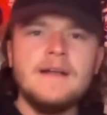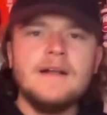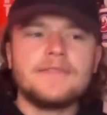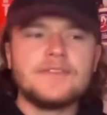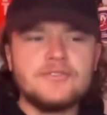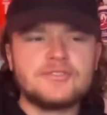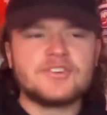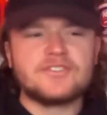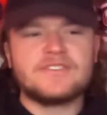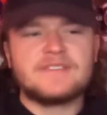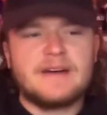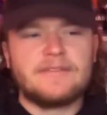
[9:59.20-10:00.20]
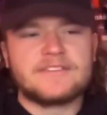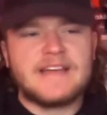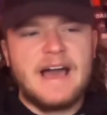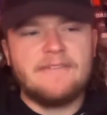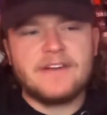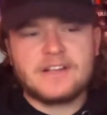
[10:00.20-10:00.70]
The New Jersey Devils
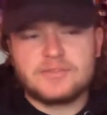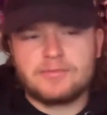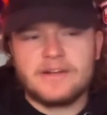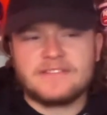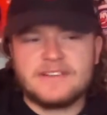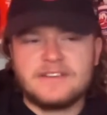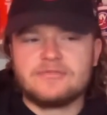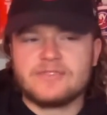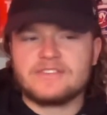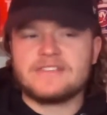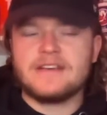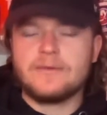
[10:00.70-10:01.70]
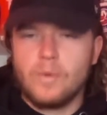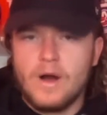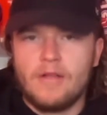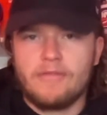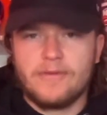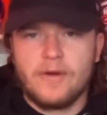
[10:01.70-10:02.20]
have expressed interest in
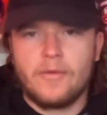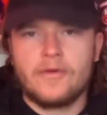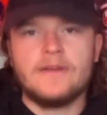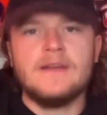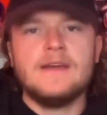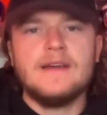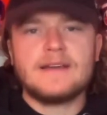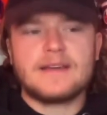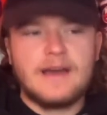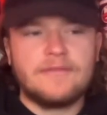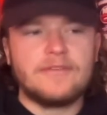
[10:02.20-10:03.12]
wild forward Kevin